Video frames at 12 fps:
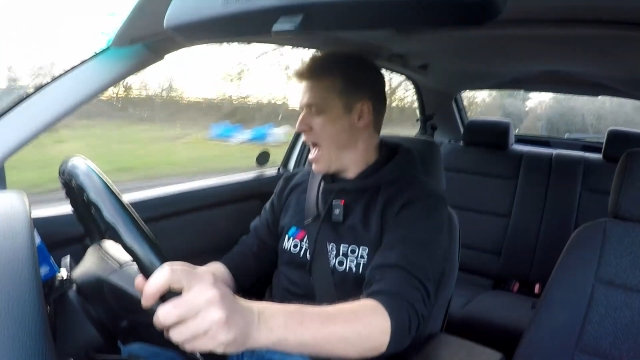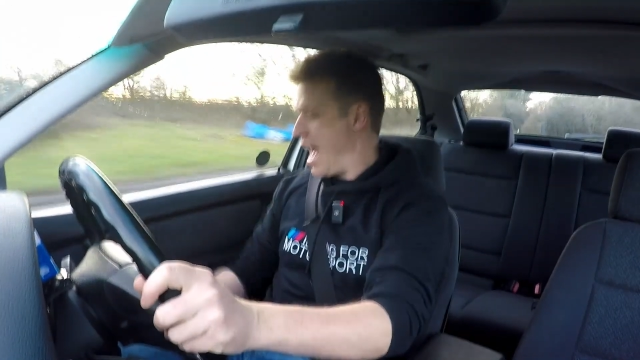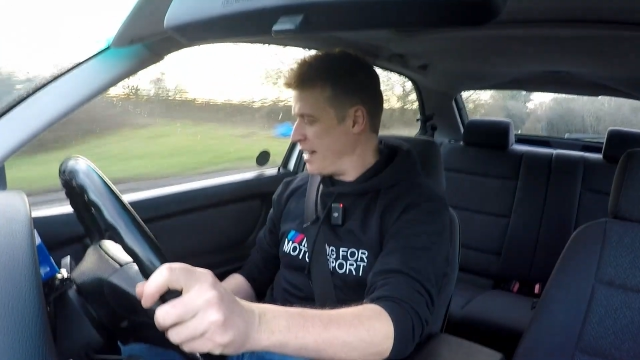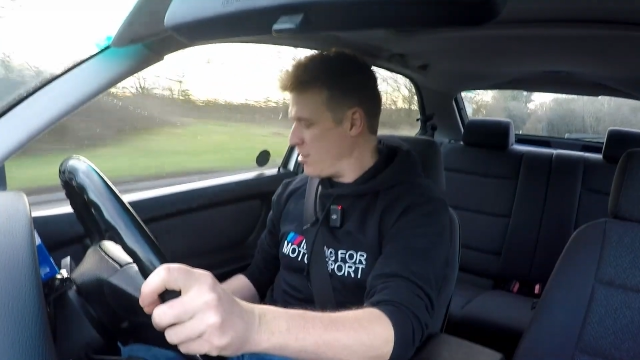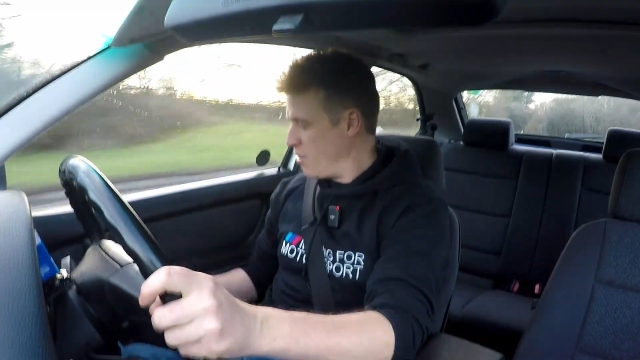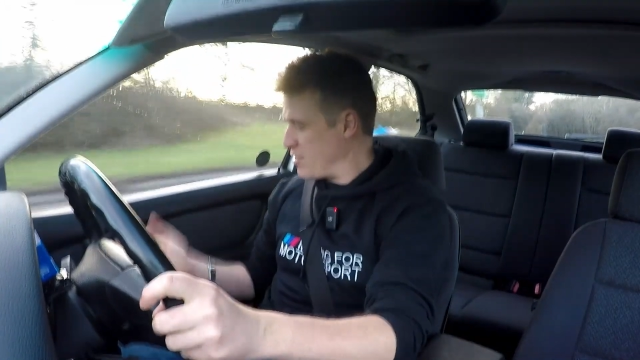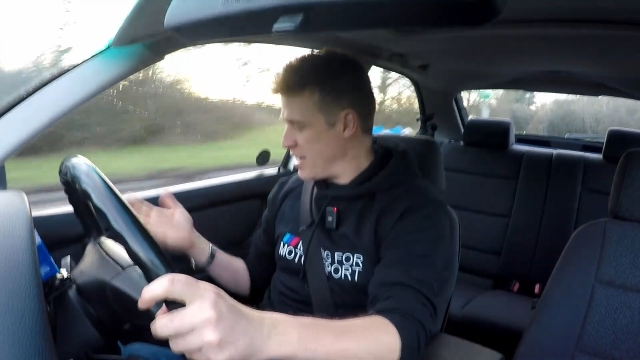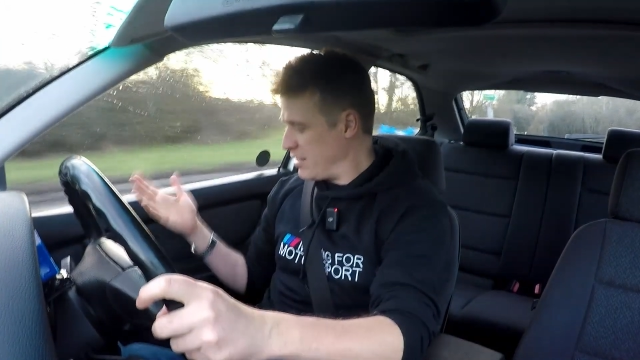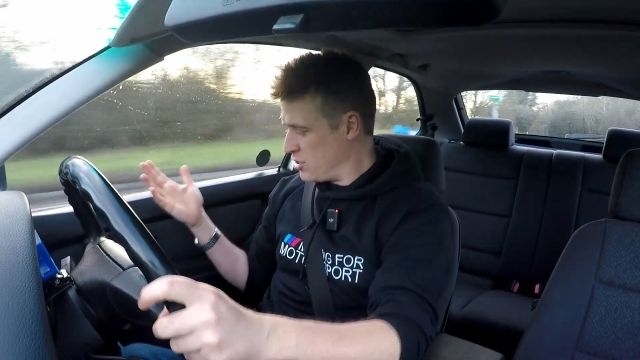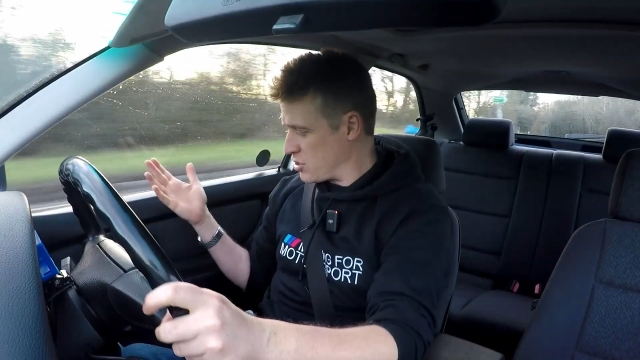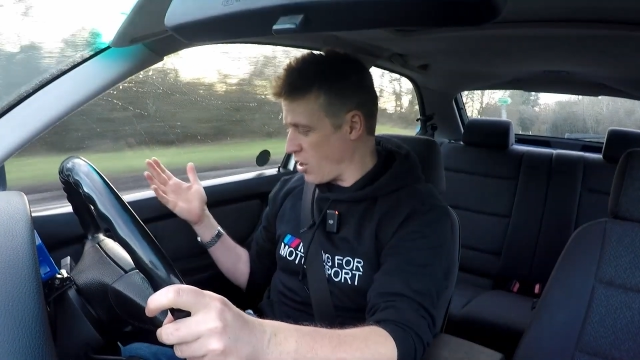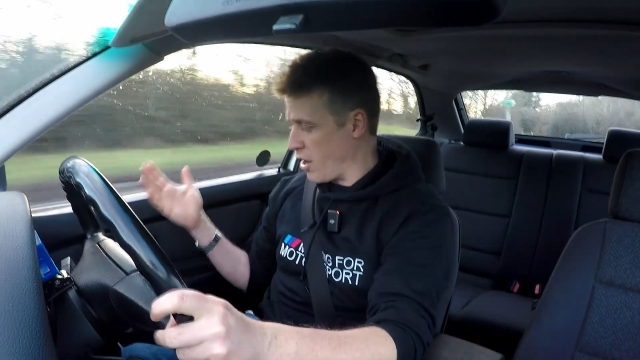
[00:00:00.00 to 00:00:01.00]
And on the
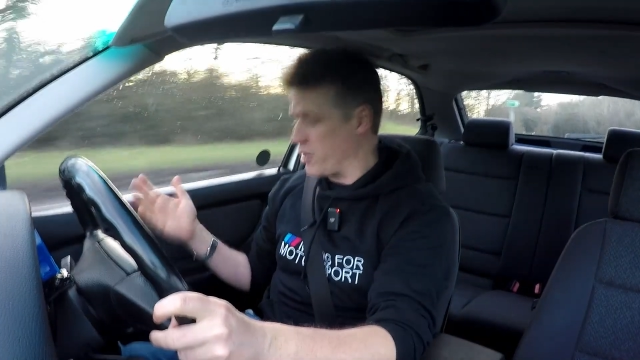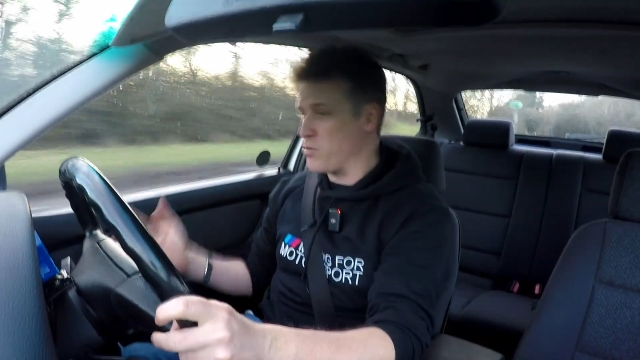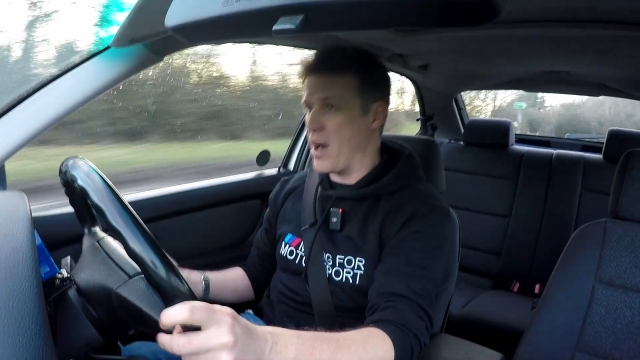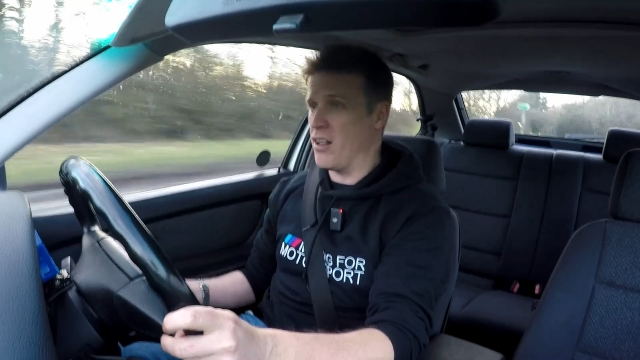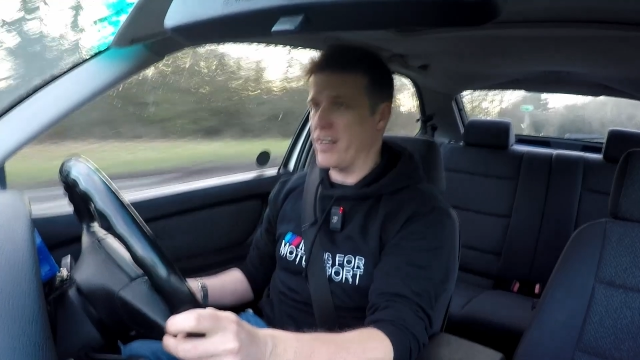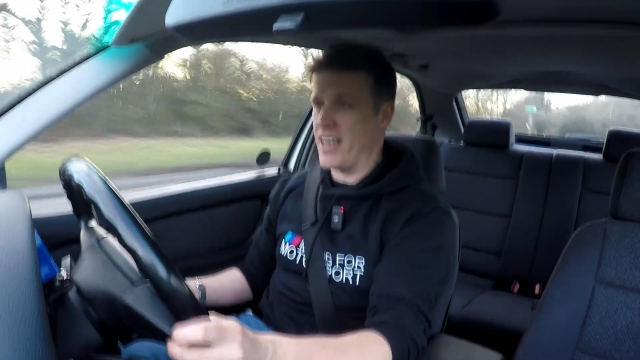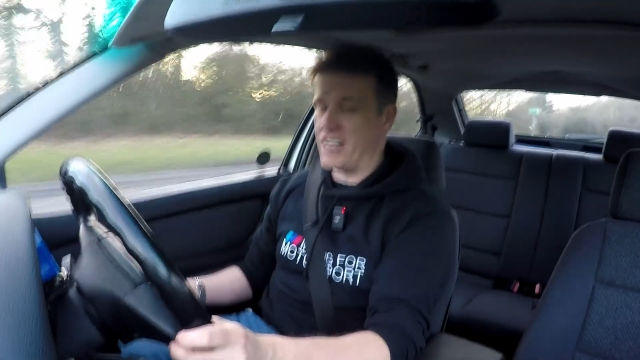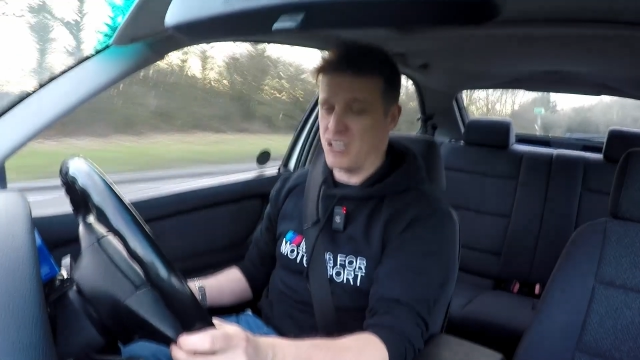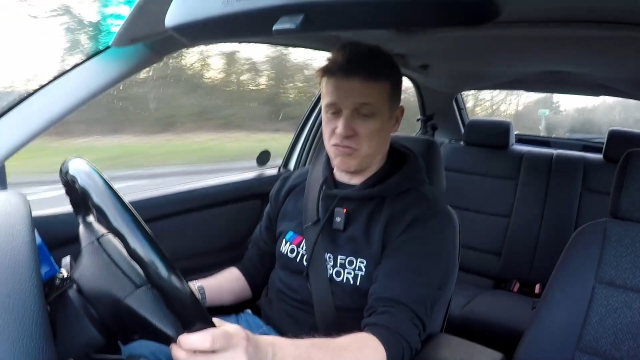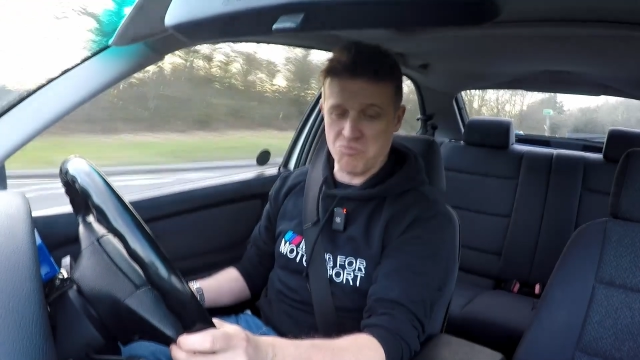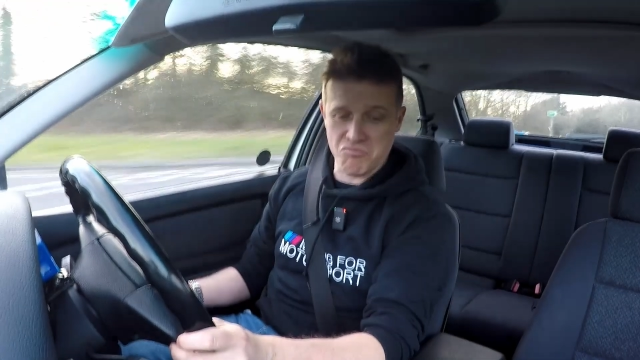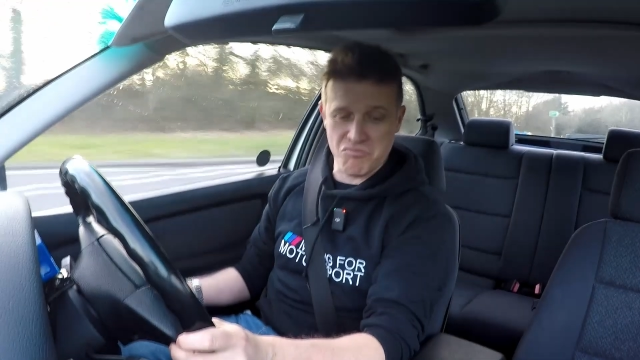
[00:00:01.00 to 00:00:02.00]
inside, well, it's